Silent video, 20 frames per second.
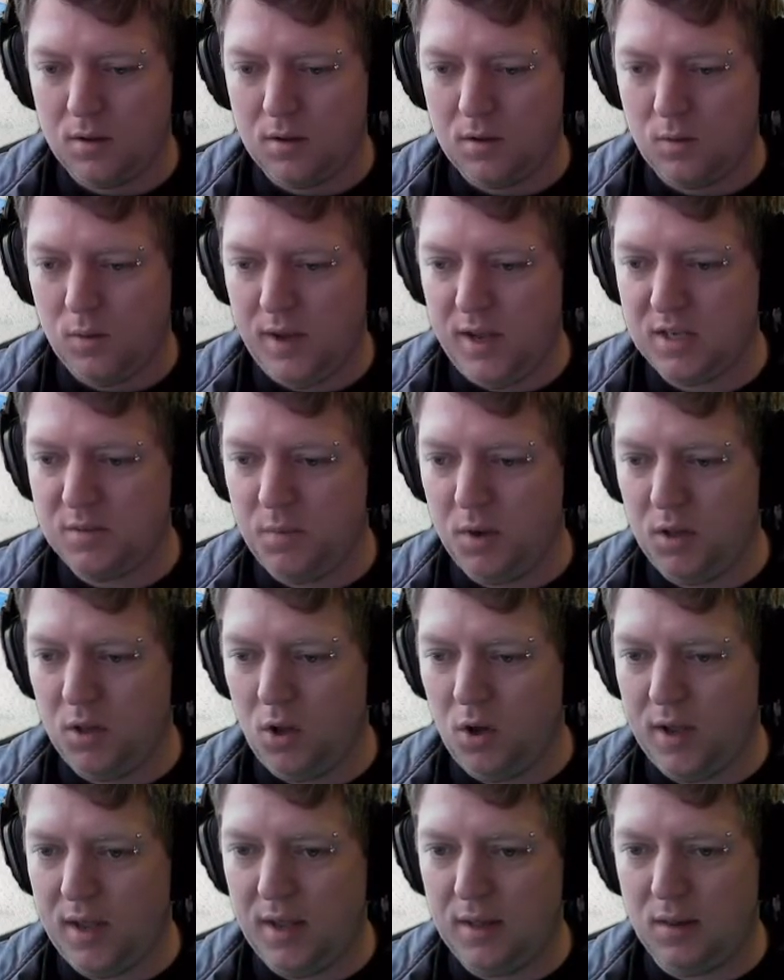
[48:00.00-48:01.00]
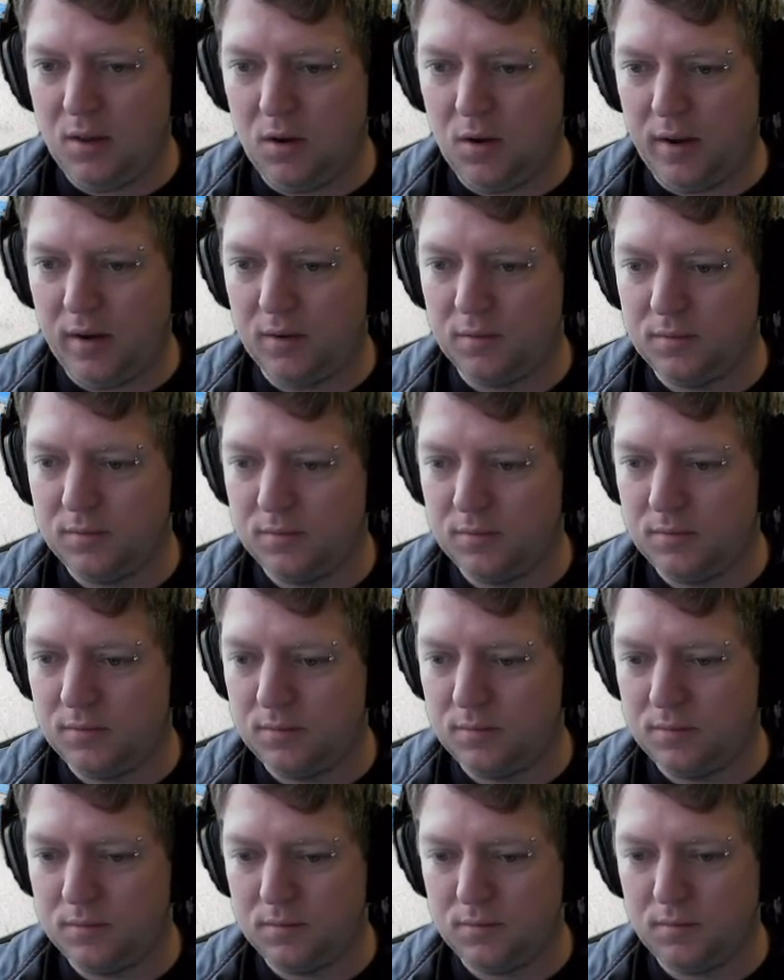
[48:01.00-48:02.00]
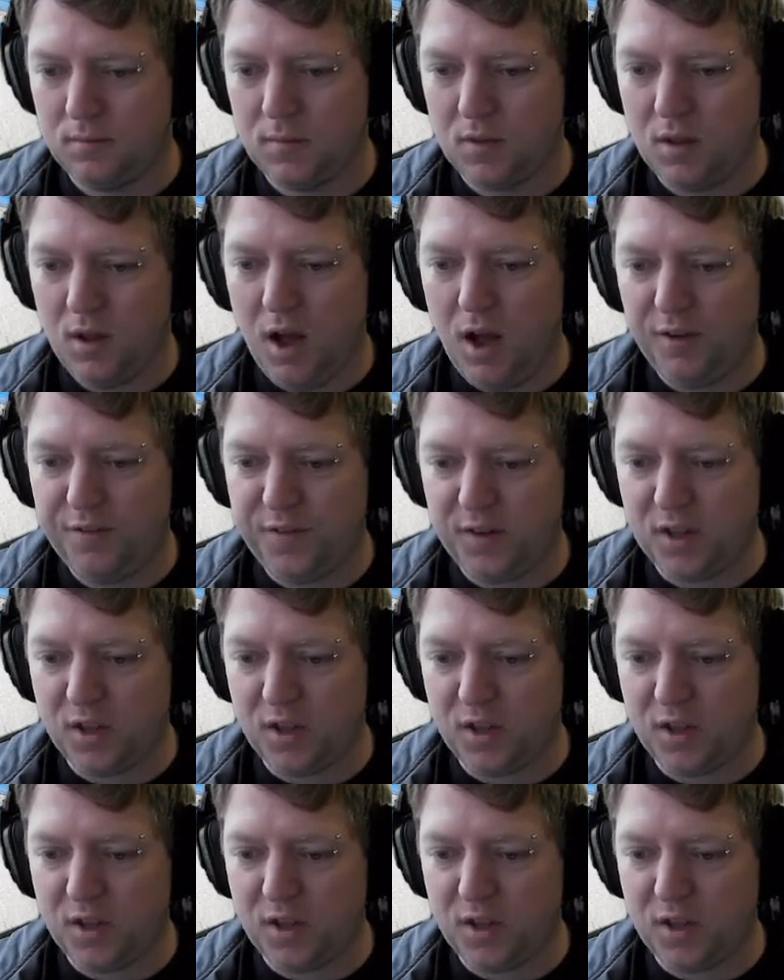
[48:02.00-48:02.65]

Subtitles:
Where's my logging line? Oh, for